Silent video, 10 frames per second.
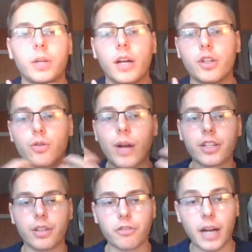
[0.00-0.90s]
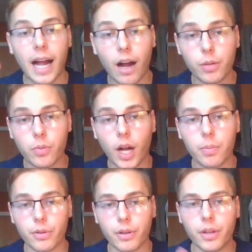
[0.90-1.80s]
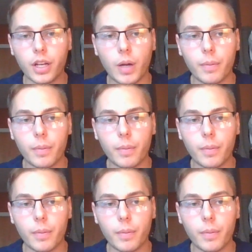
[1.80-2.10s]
direction for how to properly think about